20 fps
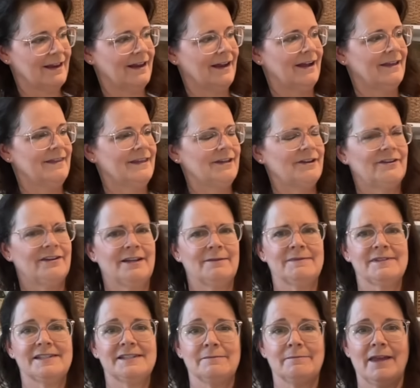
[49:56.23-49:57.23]
I think her name's
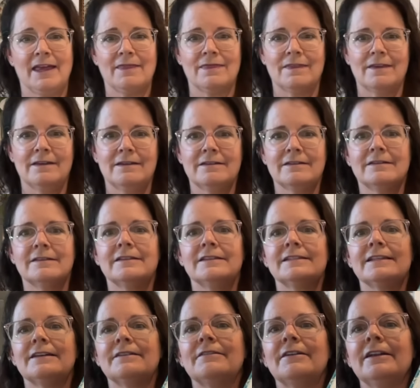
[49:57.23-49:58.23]
Samantha. Is
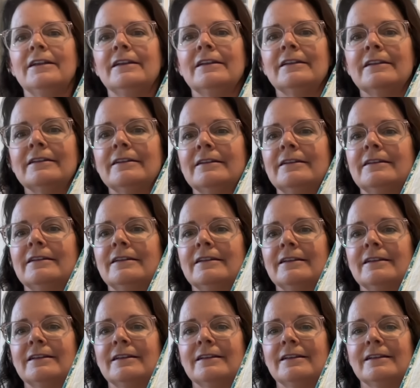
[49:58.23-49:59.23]
that right?
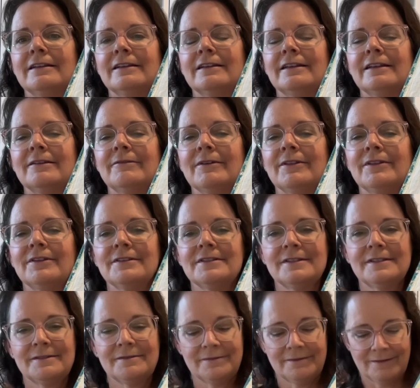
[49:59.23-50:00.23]
Anyway,
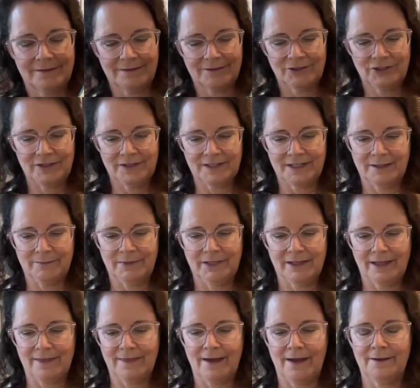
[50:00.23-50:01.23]
she's going to be
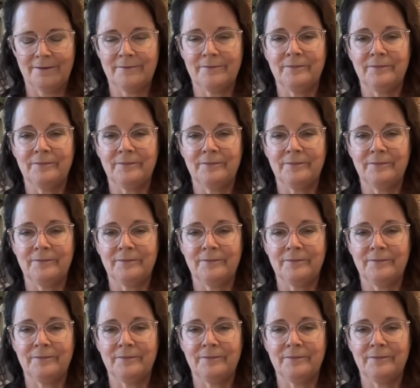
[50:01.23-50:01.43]
like that.